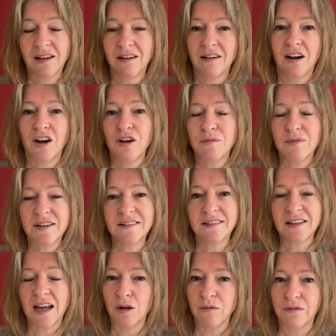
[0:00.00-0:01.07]
I hope this is
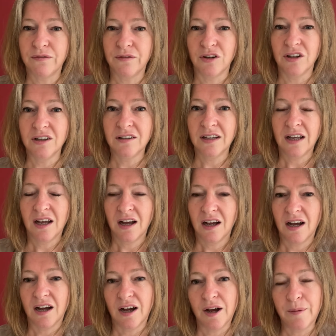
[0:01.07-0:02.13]
helpful.
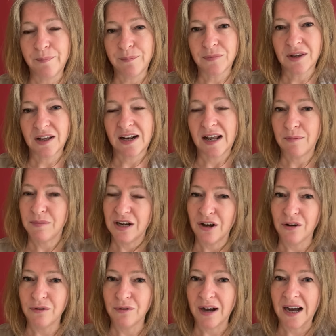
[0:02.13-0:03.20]
Let me
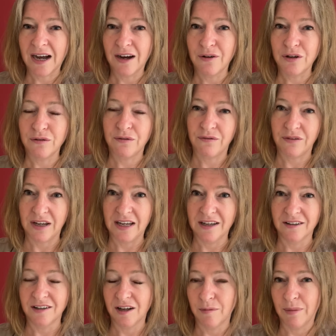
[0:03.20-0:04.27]
know how you
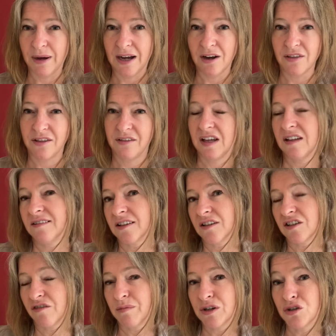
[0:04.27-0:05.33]
feel about the things that
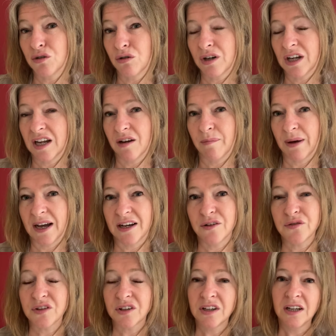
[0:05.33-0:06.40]
I've been talking
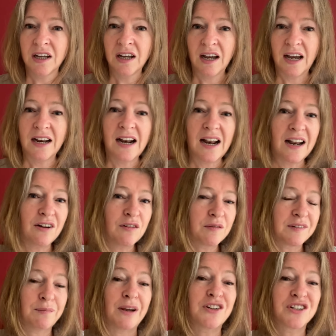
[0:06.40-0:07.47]
about. And
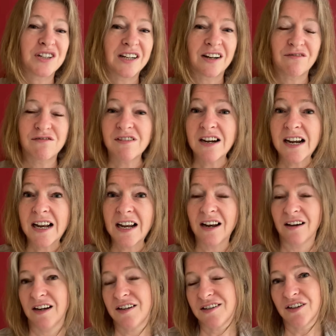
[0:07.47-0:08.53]
especially, I'd really
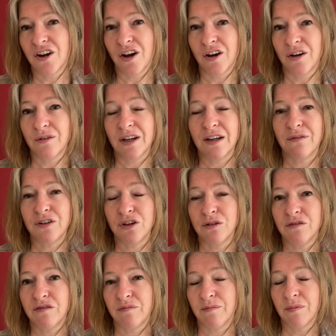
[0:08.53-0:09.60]
like to know if
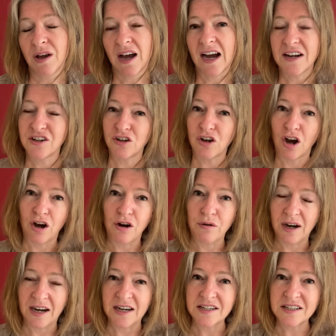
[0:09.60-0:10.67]
you've had a go
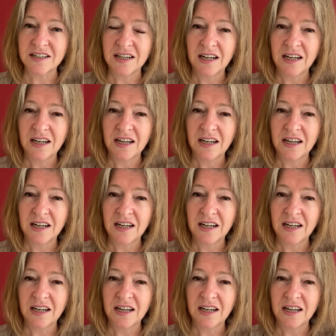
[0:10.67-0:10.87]
at